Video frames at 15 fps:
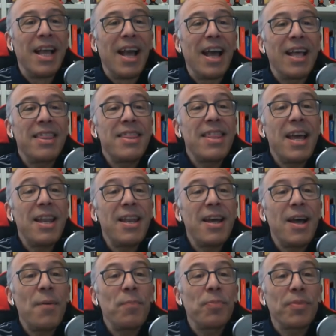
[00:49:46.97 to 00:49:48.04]
And then
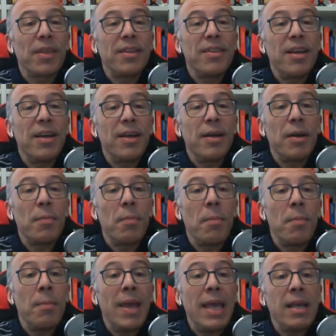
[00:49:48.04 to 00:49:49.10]
the
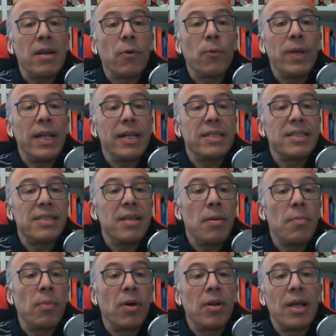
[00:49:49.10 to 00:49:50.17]
make query
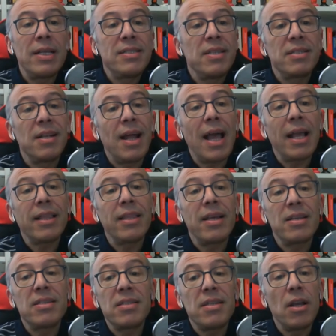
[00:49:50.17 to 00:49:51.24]
symbol is like
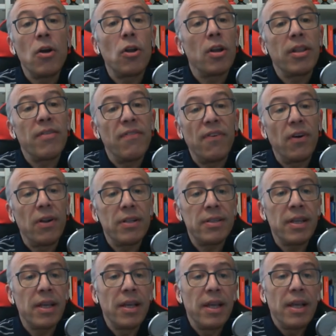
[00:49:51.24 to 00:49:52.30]
the singular default,